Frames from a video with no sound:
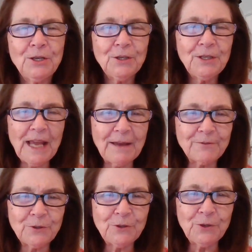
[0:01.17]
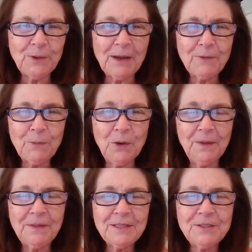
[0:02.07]
Good afternoon,
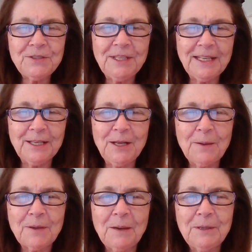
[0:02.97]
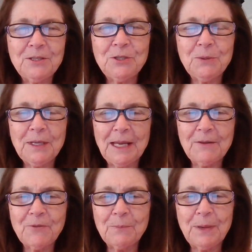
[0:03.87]
everyone. This is Dee Knupp coming to you
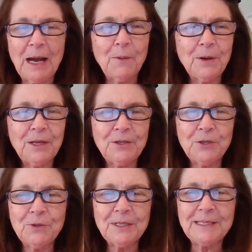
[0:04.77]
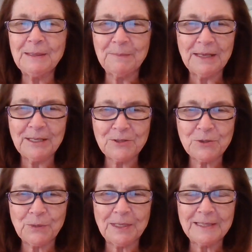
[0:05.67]
again from Power In Unity
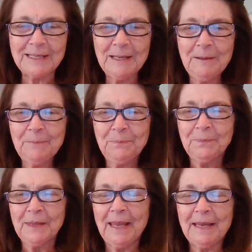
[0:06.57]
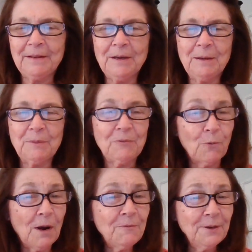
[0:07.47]
Ministries. And uh,
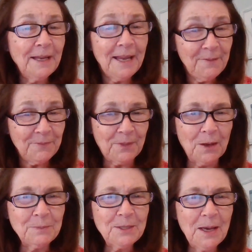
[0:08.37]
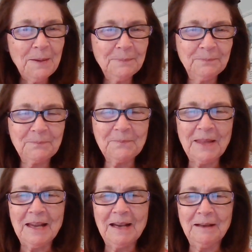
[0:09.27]
before I forget, thumbs up,
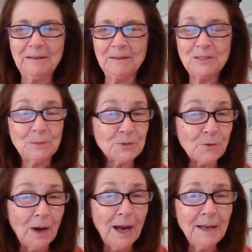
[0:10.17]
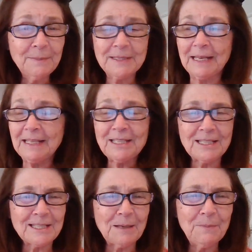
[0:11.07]
uh, subscribe, send it
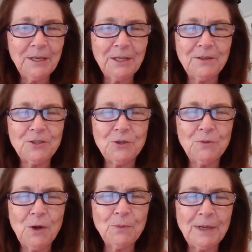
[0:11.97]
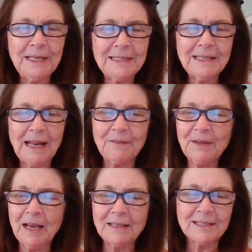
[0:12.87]
to somebody that you know needs it. I've
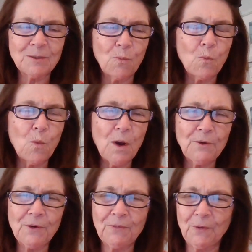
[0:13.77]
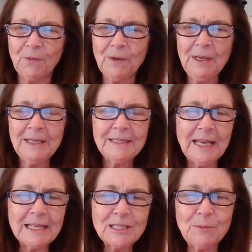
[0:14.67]
gotten some wonderful
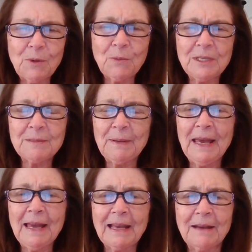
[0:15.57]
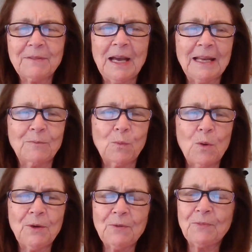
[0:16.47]
testimonies back. I've gotten
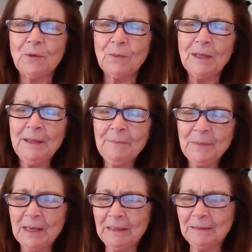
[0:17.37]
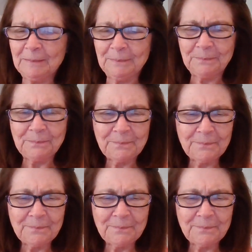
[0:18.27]
wonderful um,